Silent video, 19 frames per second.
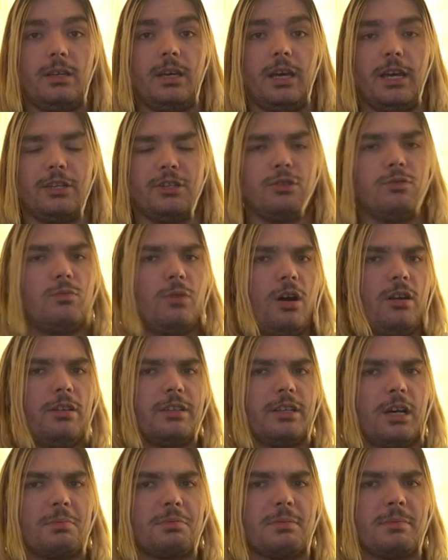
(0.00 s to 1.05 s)
And you are
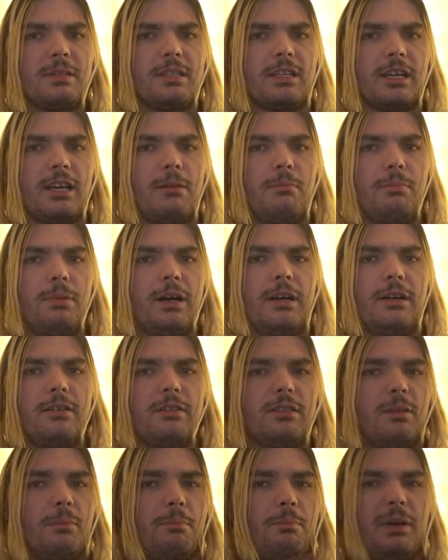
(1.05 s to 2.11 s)
the Optimistic Empire,
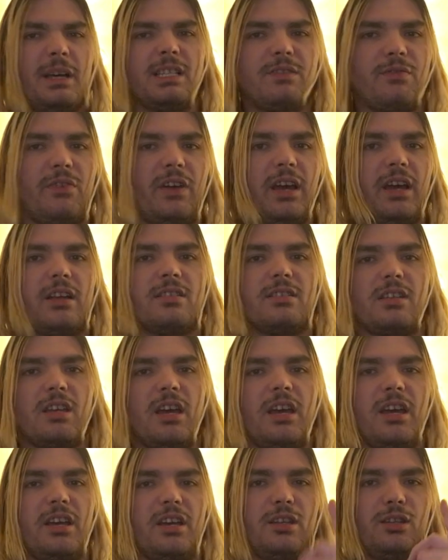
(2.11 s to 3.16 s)
the best fans
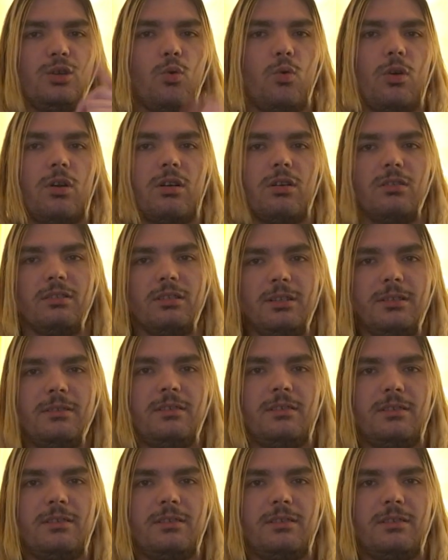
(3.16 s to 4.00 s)
in the world.